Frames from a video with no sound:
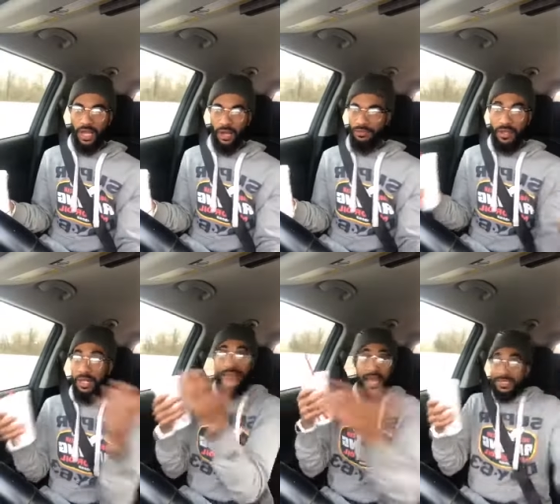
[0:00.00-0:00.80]
love.
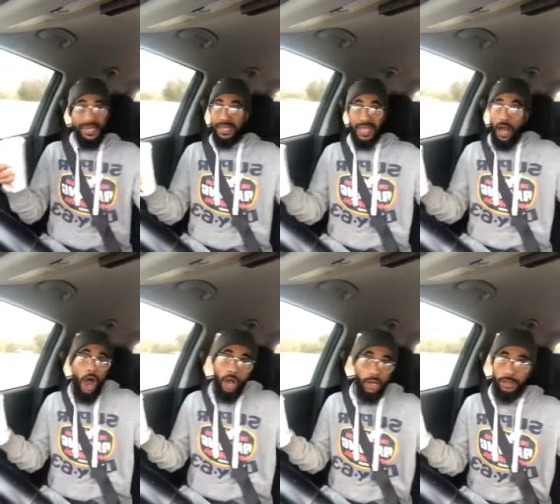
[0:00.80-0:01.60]
That's not that
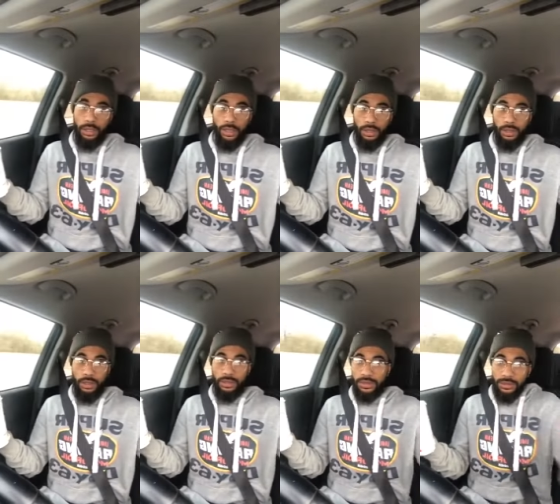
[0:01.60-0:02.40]
hard.
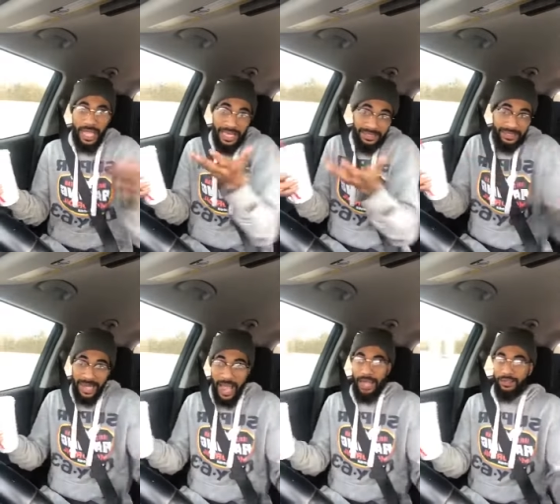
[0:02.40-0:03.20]
That it's
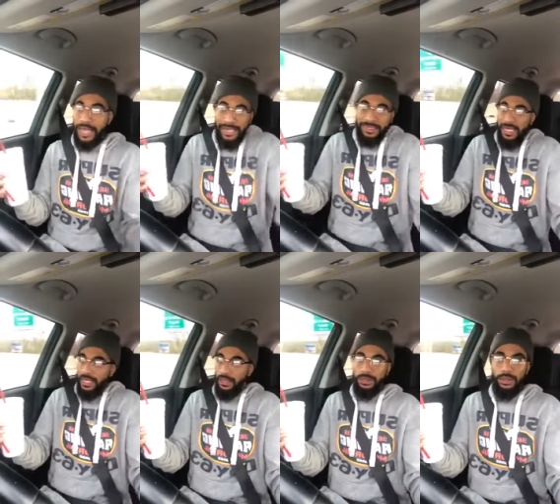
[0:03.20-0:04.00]
not. That's
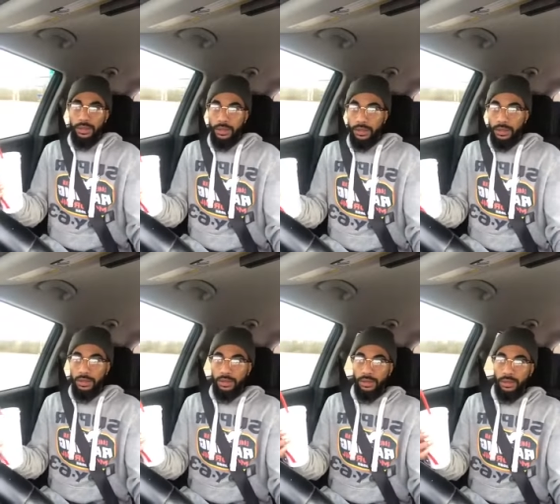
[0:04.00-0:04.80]
it.
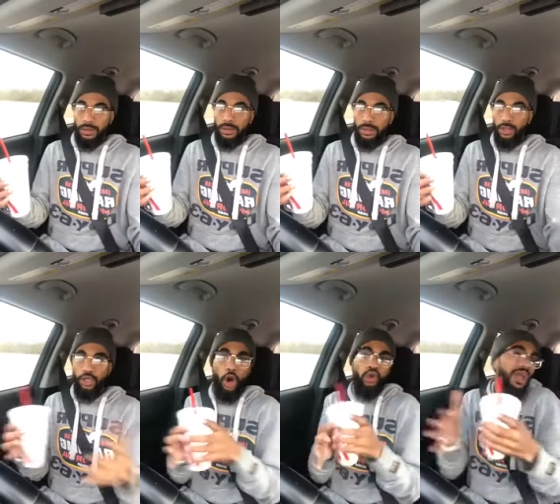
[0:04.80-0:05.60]

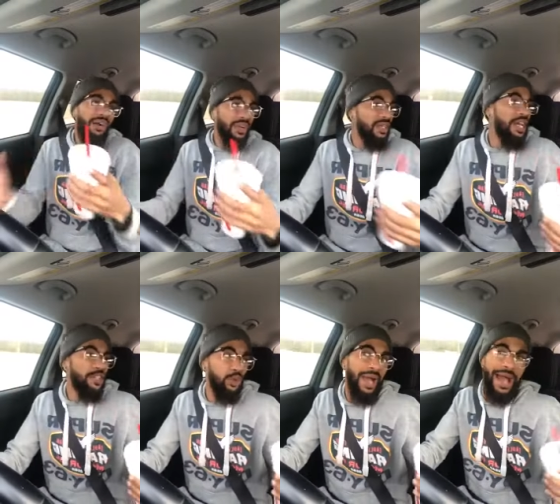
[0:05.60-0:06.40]
You don't love it
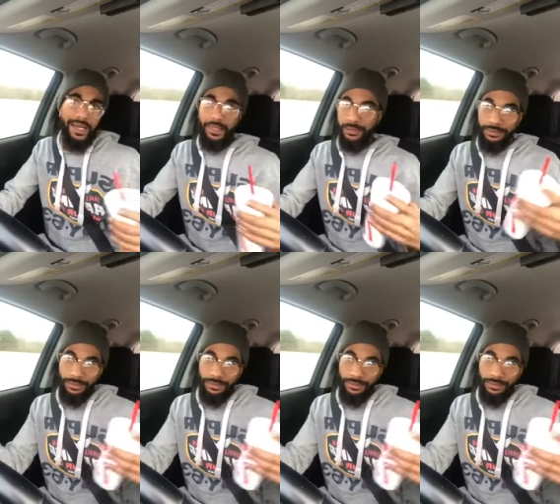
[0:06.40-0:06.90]
unless you got it.